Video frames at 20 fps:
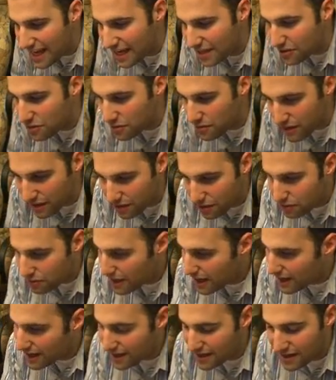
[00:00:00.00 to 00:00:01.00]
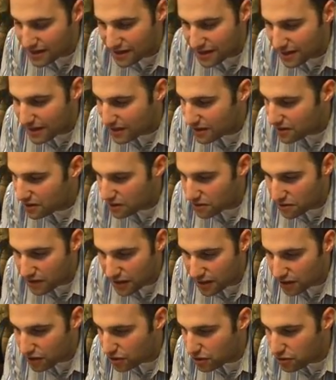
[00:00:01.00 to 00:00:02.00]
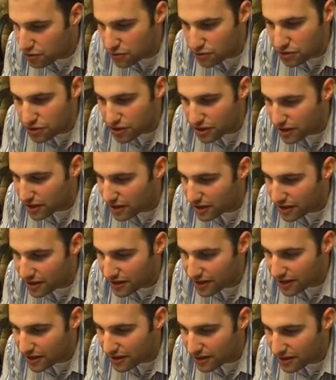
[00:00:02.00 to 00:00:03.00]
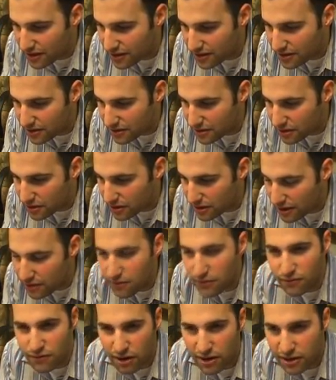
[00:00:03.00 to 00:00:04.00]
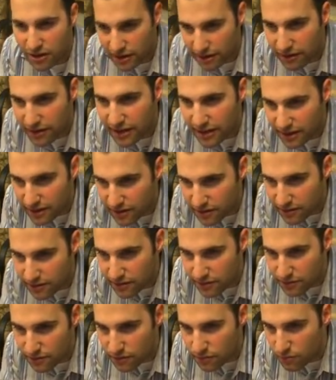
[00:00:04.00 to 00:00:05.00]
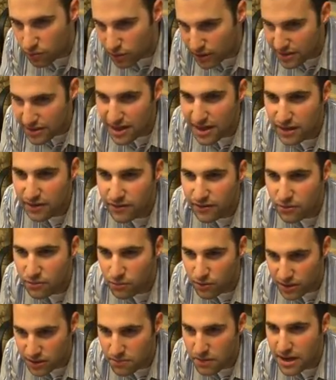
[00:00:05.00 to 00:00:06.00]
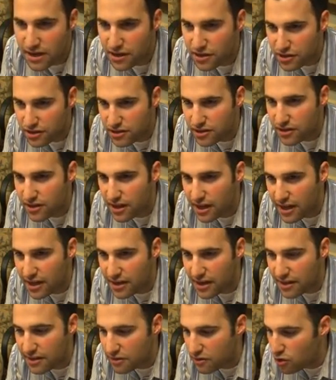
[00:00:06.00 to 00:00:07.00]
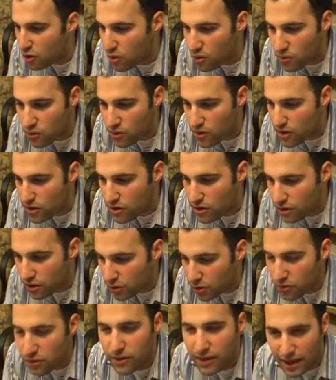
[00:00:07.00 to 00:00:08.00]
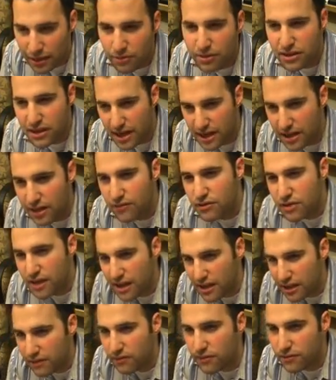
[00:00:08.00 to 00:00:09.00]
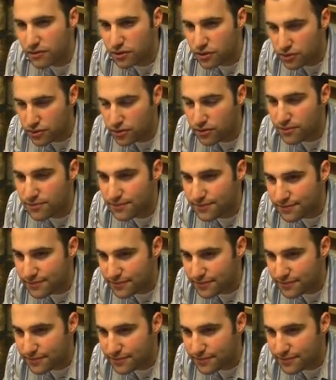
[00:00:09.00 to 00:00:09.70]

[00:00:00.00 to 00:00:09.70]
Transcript: And so there you get a huge level of granularity of what's native and what's managed, and no other language kind of gives you that level of control.